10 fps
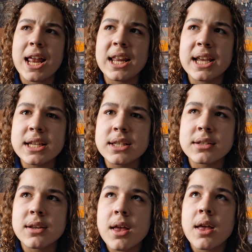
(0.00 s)
is Aer
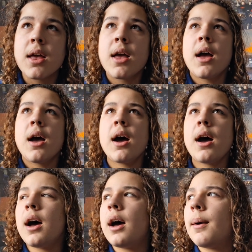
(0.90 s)
Lingus,
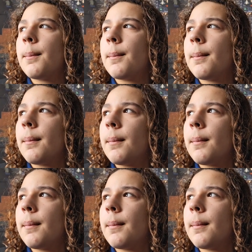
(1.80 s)
and